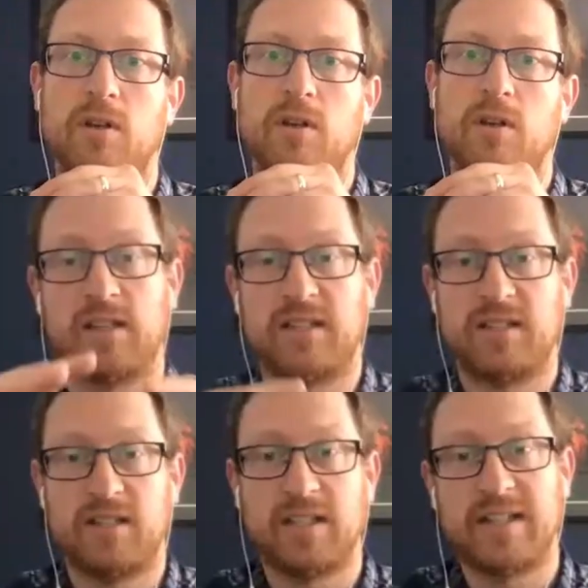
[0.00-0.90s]
the
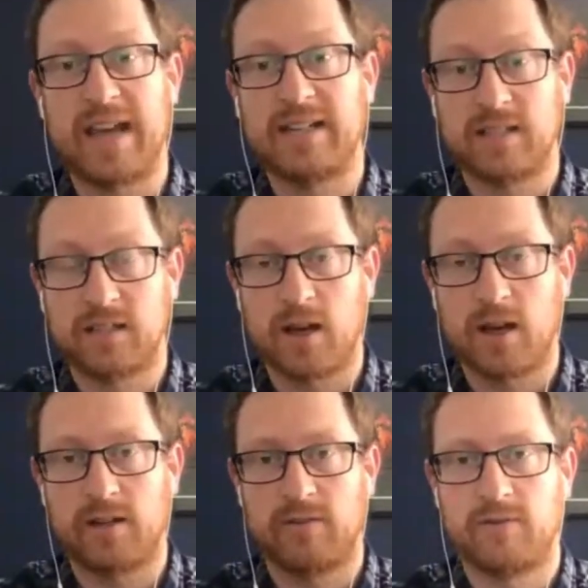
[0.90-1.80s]
the data
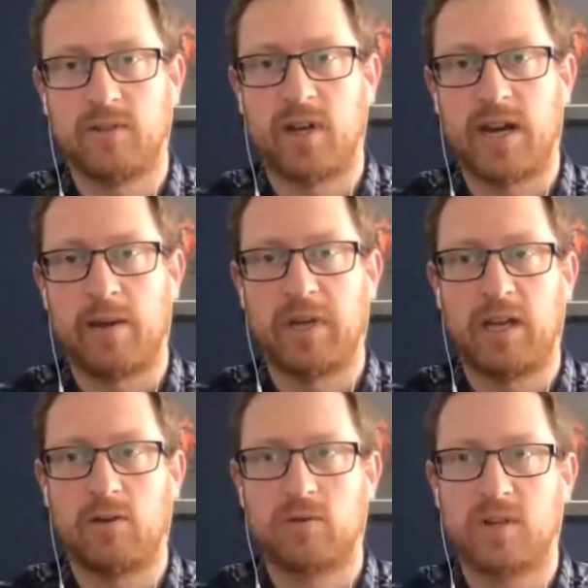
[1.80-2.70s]
side of dynamic
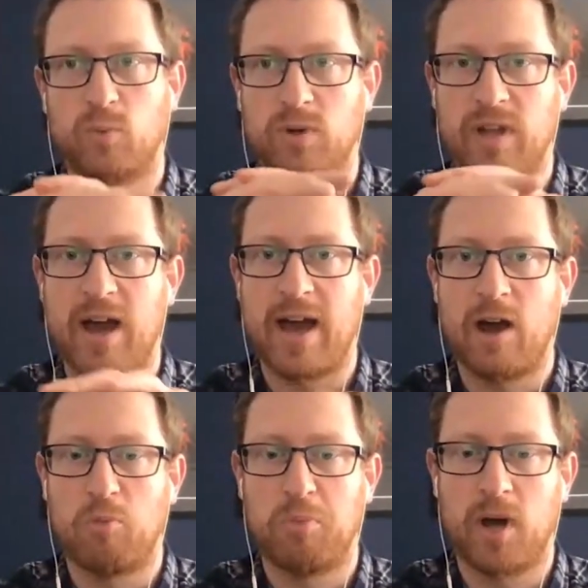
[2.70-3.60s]
yield will that
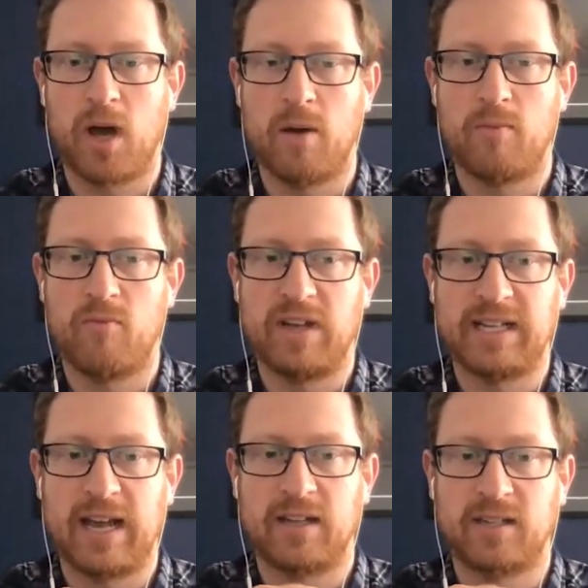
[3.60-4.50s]
help um,
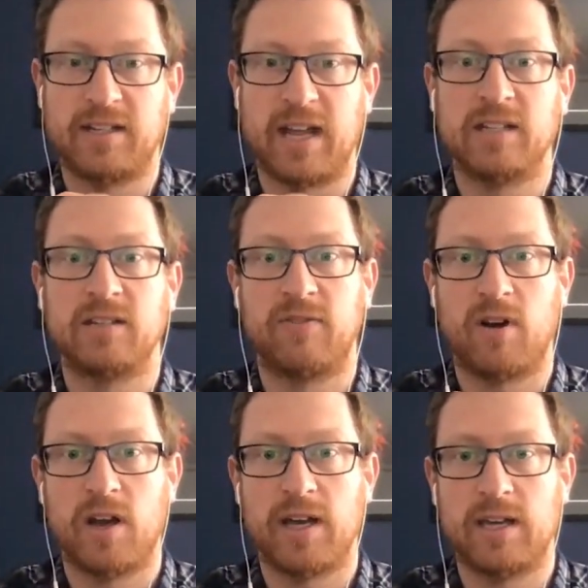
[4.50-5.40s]
retailers
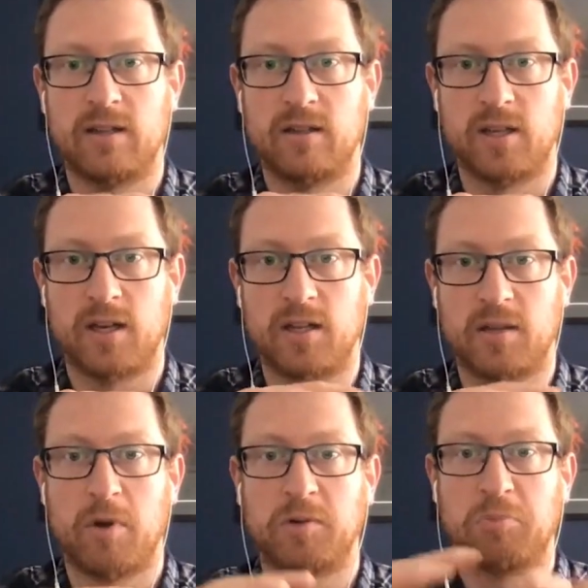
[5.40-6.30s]
identify the
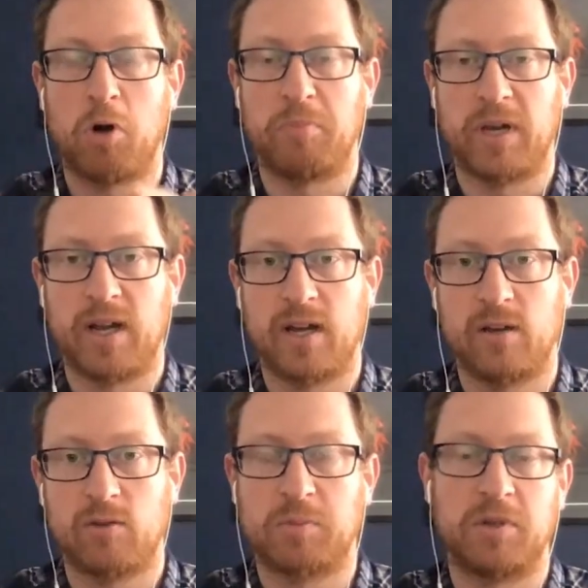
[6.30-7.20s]
the most
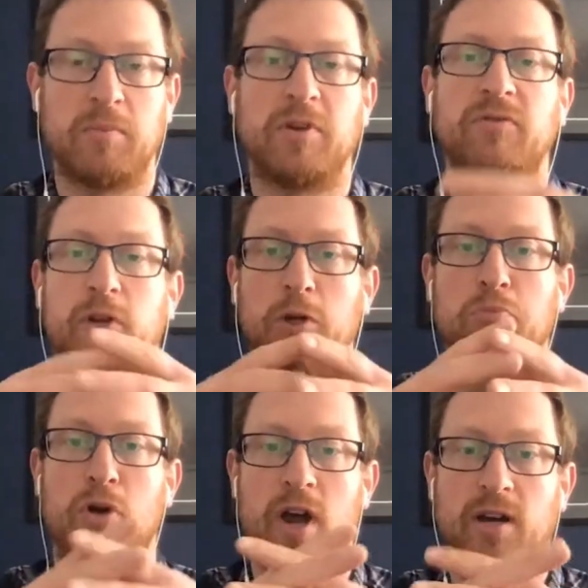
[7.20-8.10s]
popular or I suppose the most
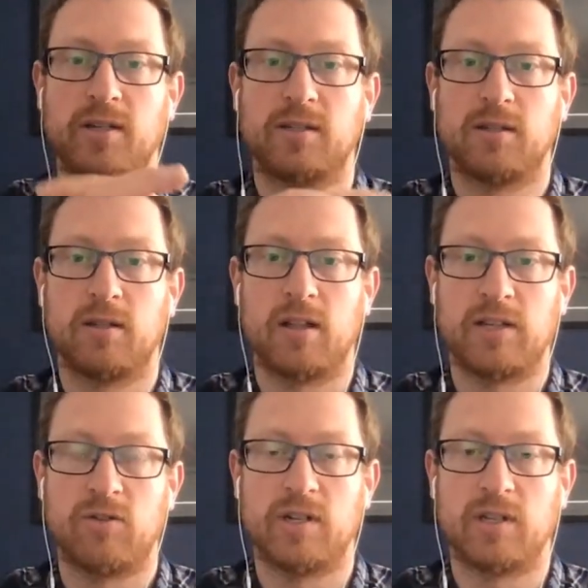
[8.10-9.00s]
viewed products that
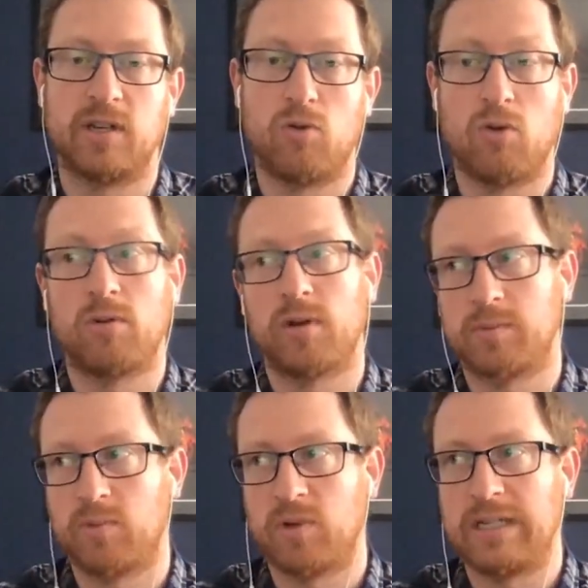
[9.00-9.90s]
they're trying to or
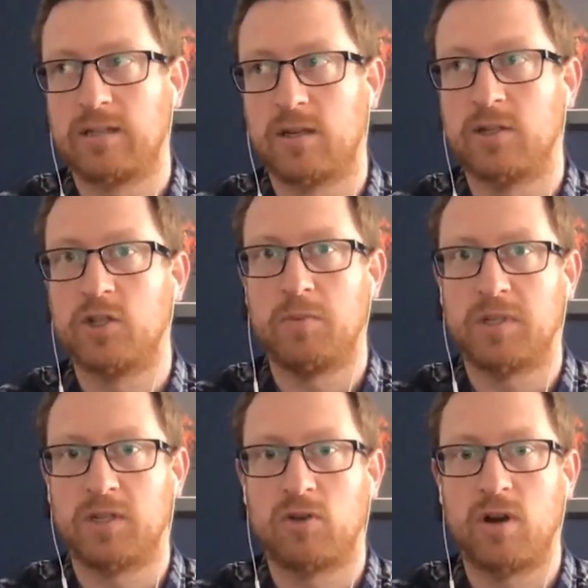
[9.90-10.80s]
at least
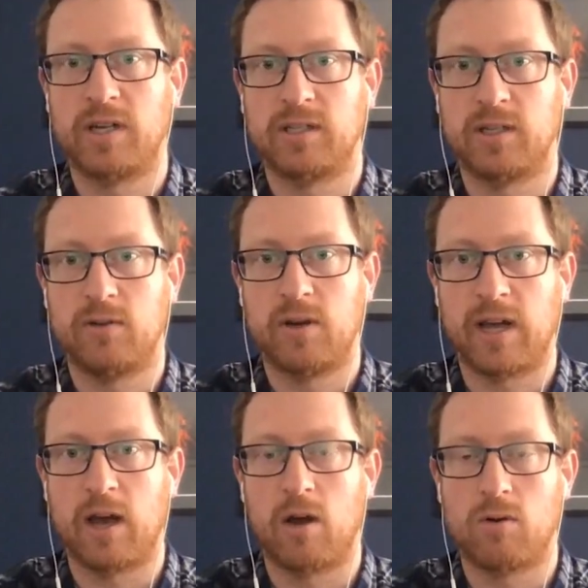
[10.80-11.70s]
consumers are trying to
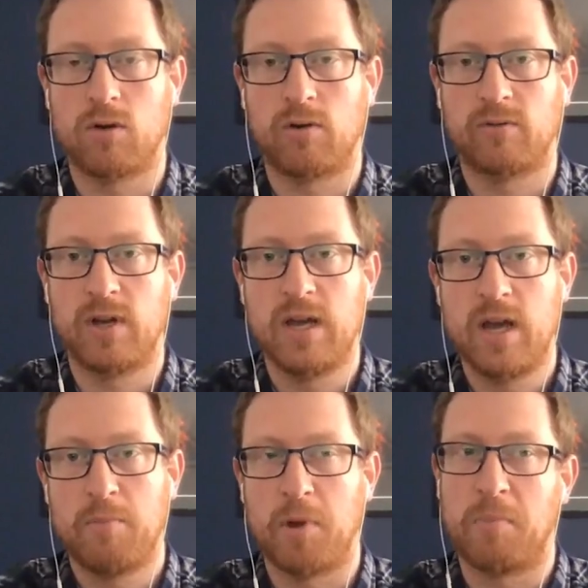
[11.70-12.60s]
get hold of
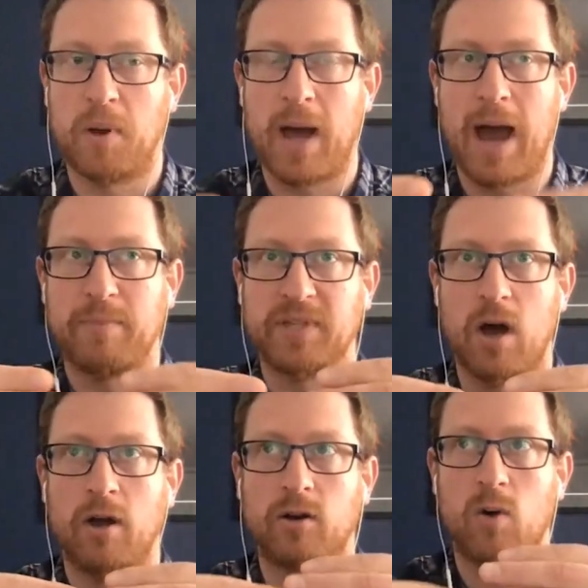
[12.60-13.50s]
but perhaps
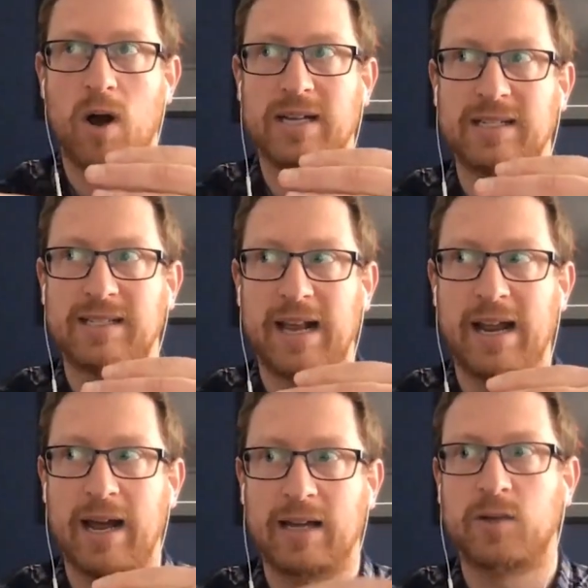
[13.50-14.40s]
aren't quite
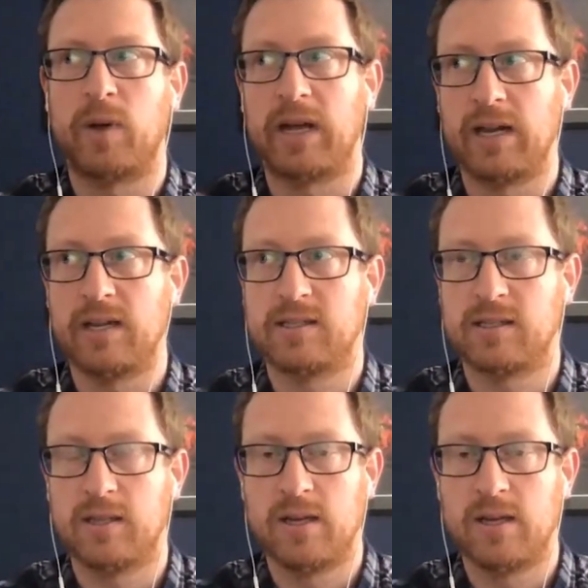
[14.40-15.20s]
selling as quickly as